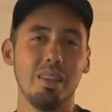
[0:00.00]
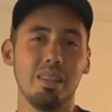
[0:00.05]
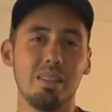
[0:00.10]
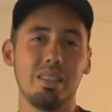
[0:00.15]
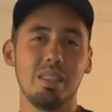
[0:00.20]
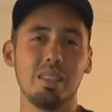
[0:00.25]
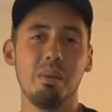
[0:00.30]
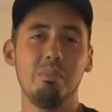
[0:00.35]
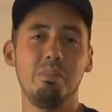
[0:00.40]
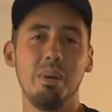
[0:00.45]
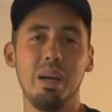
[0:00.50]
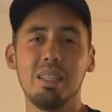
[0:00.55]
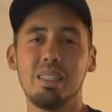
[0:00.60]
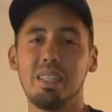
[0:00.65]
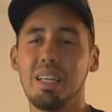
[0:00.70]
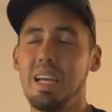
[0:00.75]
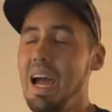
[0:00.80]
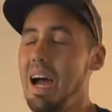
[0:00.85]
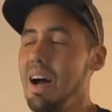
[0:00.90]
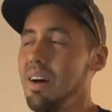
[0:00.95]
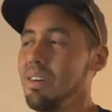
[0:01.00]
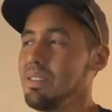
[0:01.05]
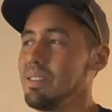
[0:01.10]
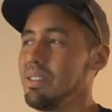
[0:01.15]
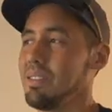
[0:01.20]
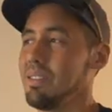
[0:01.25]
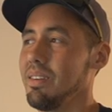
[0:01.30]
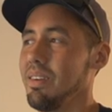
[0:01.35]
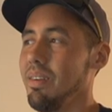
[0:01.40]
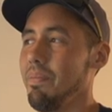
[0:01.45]
This is a basic
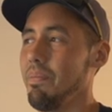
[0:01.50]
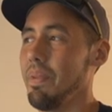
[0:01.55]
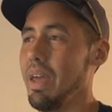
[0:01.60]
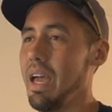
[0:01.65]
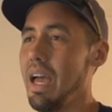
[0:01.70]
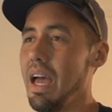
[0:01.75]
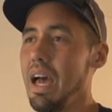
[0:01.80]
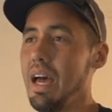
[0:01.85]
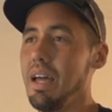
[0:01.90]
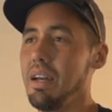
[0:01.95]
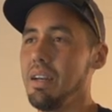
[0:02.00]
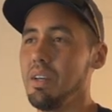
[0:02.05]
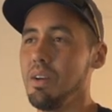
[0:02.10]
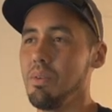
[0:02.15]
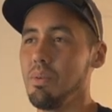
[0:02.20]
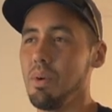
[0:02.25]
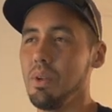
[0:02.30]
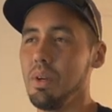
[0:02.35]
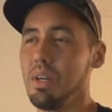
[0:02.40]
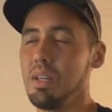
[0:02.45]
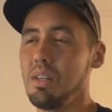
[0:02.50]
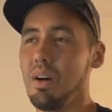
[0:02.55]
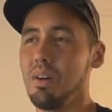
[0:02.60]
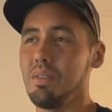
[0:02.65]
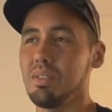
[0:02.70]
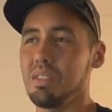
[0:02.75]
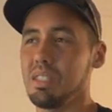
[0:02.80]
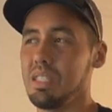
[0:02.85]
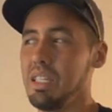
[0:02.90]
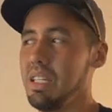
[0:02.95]
house, and you really
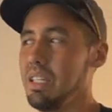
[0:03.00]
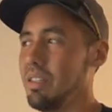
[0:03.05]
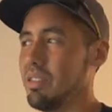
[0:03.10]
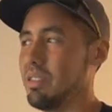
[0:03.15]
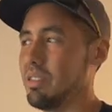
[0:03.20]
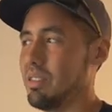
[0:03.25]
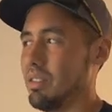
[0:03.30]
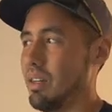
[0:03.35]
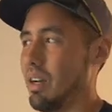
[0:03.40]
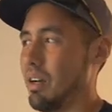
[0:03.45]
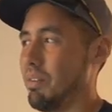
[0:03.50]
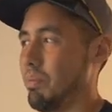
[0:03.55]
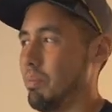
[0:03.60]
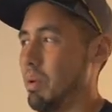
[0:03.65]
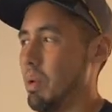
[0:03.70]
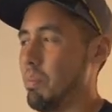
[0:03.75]
don't see this stuff.